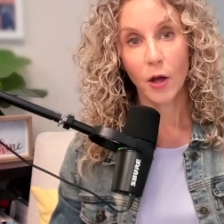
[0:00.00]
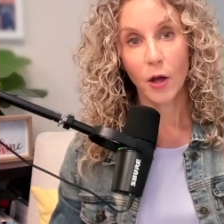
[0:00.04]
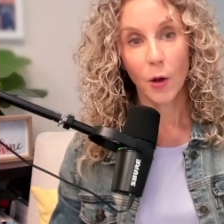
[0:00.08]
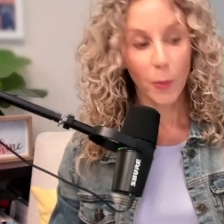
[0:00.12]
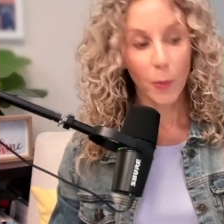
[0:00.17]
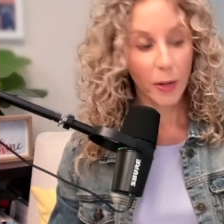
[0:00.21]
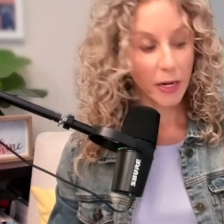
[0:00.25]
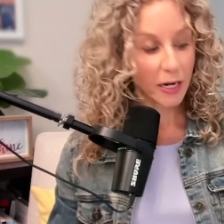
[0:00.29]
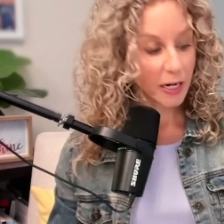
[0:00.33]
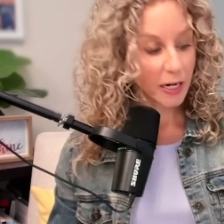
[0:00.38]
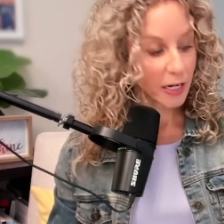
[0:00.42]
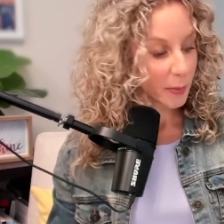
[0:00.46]

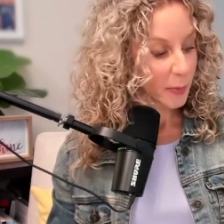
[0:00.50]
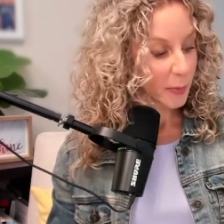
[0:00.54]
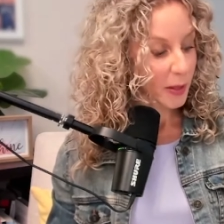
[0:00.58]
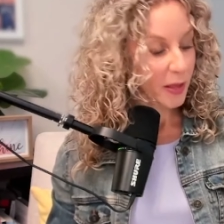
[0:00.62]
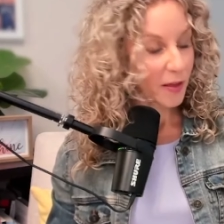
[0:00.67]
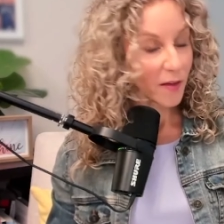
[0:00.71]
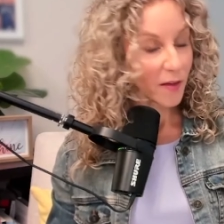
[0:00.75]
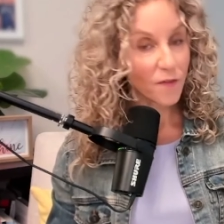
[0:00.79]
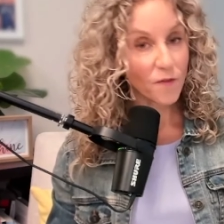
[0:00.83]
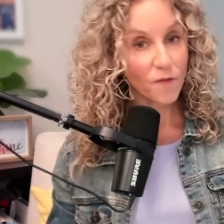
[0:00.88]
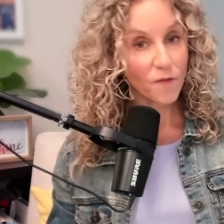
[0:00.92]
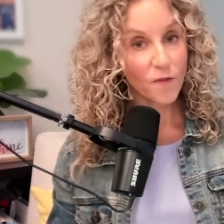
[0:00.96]
We needed to
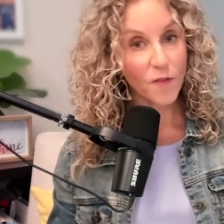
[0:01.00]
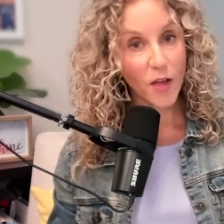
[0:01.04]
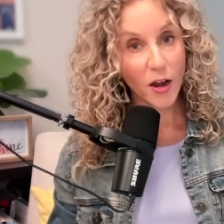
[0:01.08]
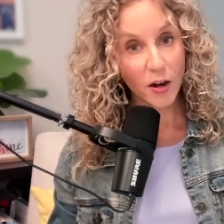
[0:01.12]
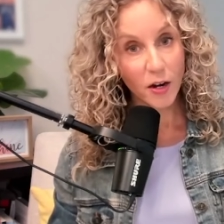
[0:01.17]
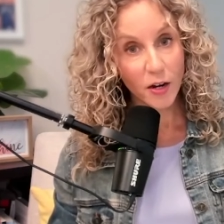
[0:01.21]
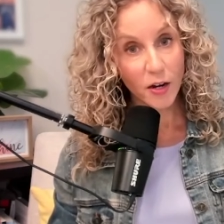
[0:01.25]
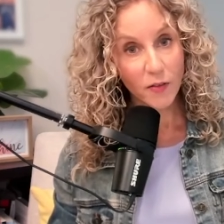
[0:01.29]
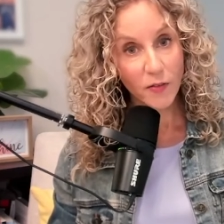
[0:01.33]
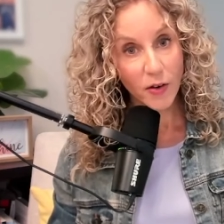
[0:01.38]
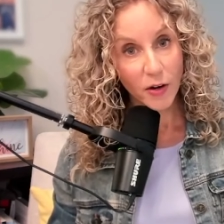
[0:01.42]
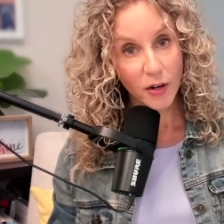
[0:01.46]
be
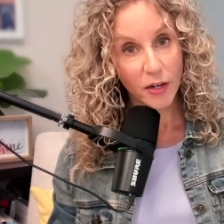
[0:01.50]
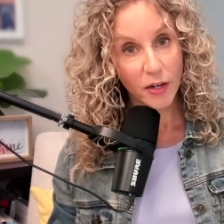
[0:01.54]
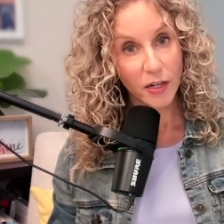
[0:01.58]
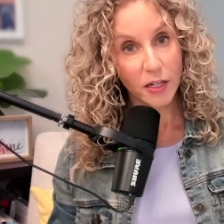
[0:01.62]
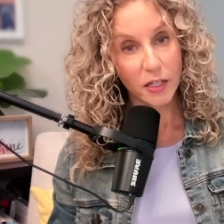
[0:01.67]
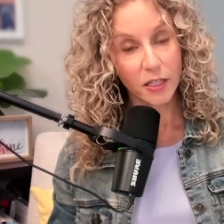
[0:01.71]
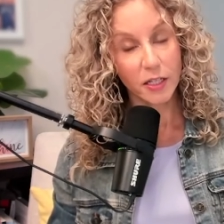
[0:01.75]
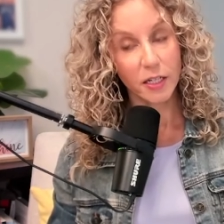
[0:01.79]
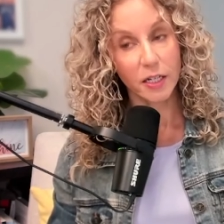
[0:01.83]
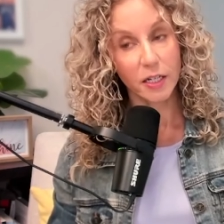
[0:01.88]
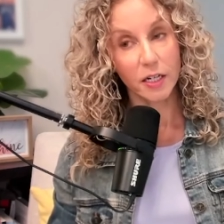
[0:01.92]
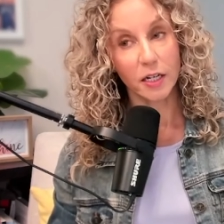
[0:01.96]
very, very
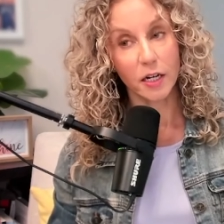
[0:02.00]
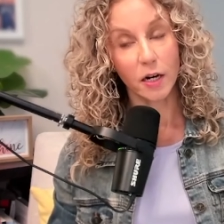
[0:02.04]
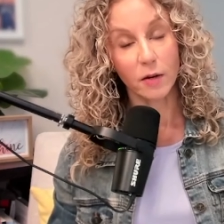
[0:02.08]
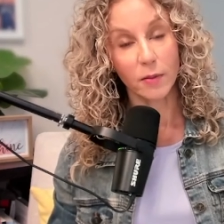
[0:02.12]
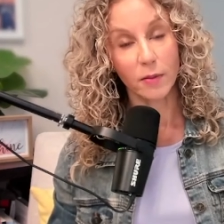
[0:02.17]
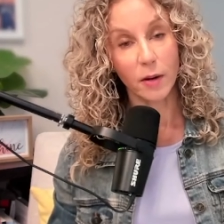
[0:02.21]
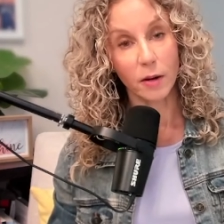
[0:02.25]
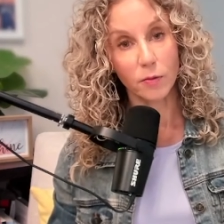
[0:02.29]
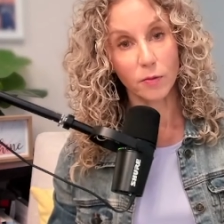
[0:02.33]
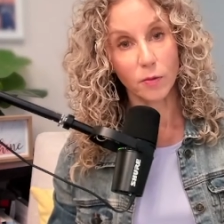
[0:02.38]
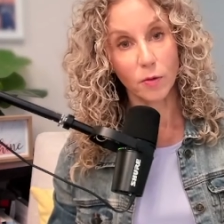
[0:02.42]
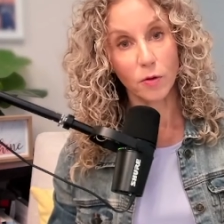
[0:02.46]
clear
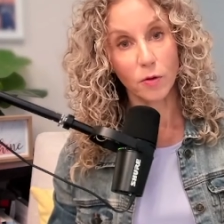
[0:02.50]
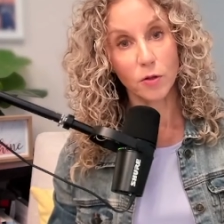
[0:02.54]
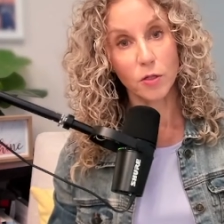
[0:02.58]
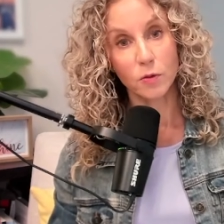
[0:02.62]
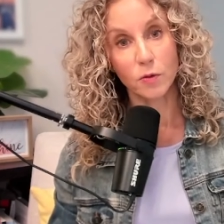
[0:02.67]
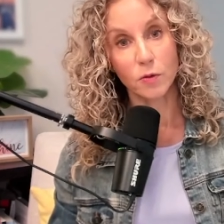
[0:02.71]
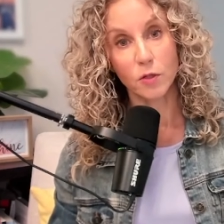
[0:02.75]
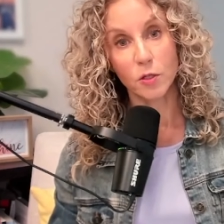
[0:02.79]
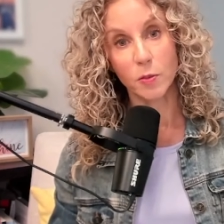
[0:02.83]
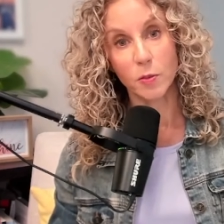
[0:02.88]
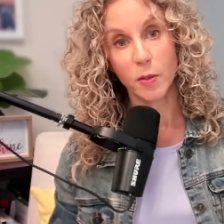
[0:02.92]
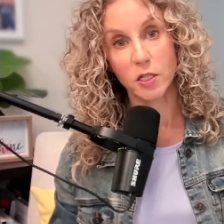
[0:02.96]
around roles and
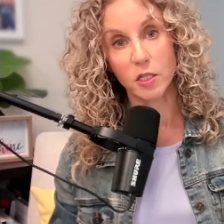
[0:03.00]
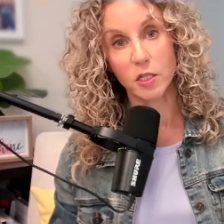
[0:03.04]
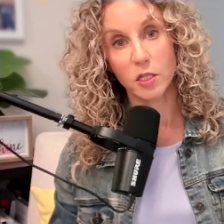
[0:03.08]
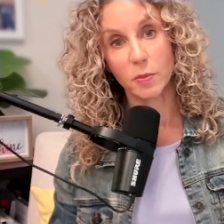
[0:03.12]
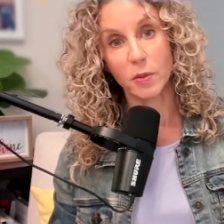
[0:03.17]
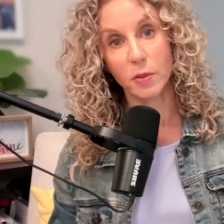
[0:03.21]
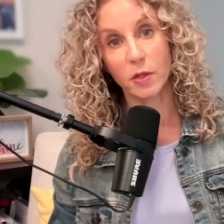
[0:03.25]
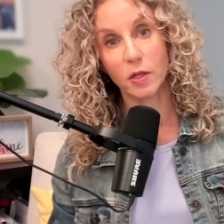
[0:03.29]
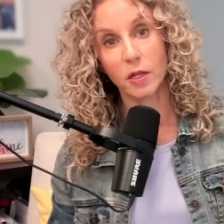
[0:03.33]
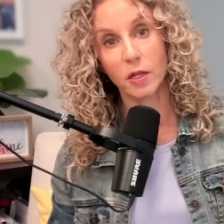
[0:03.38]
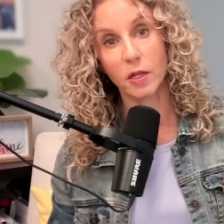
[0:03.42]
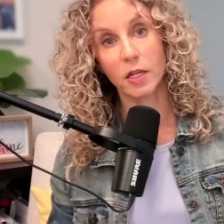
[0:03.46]

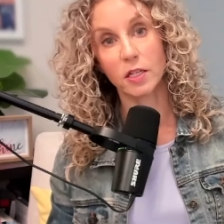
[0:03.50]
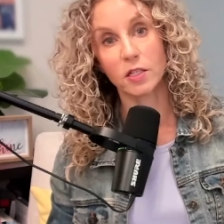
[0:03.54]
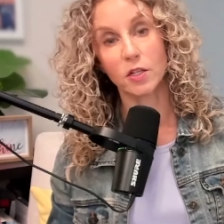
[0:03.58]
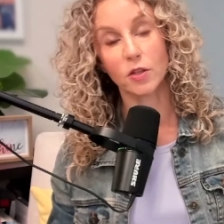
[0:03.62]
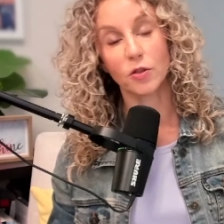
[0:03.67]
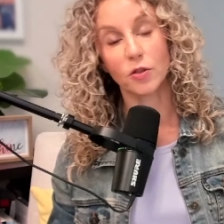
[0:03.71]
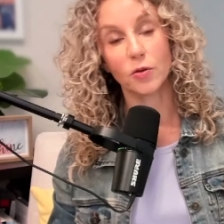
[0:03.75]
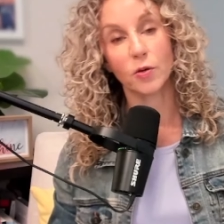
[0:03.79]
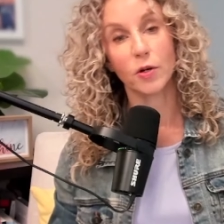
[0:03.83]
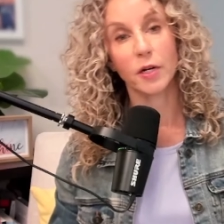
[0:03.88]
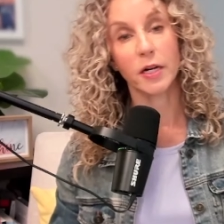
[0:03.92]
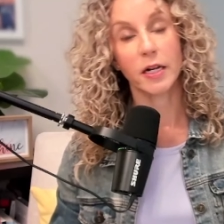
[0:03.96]
responsibilities,
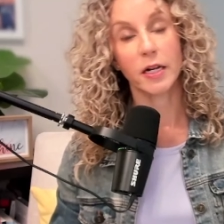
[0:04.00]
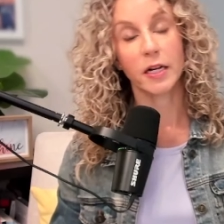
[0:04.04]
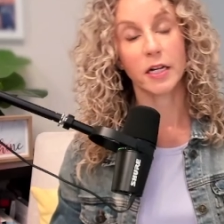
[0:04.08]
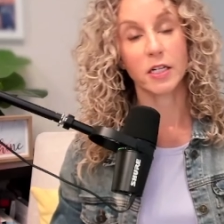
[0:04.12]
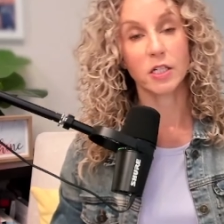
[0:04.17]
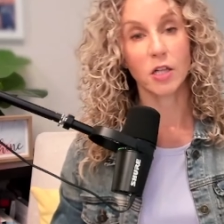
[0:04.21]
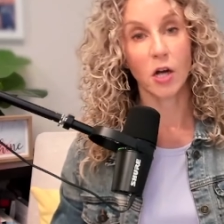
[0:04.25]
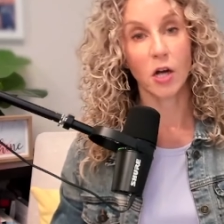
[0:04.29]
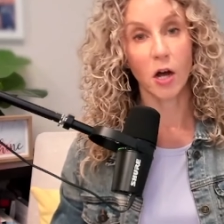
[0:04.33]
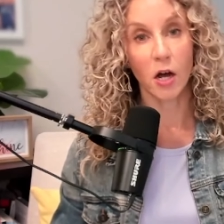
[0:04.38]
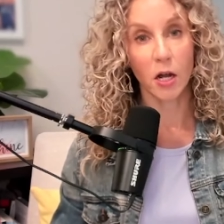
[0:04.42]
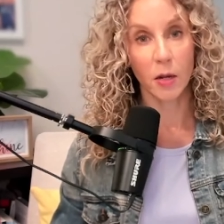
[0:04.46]
authority, and
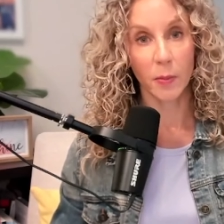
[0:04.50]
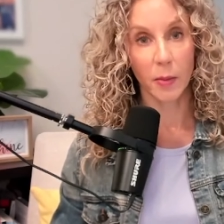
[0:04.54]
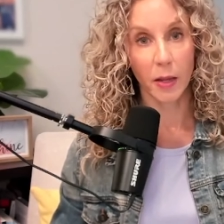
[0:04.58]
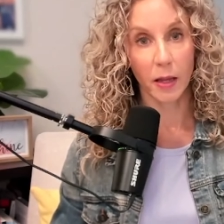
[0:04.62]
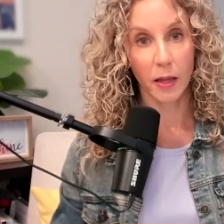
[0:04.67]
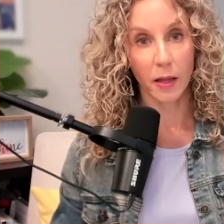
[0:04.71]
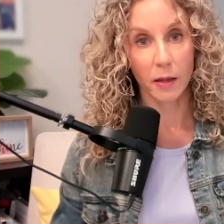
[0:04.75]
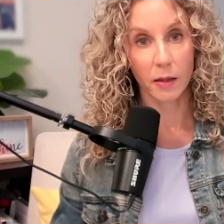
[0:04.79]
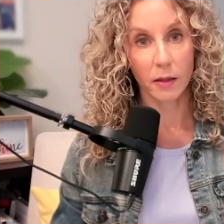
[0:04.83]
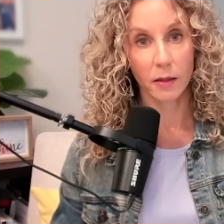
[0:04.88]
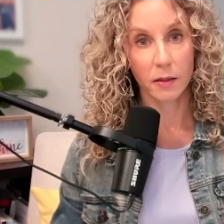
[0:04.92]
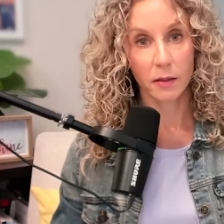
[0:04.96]

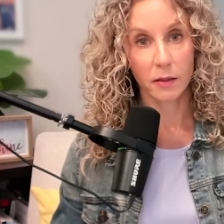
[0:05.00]
autonomy.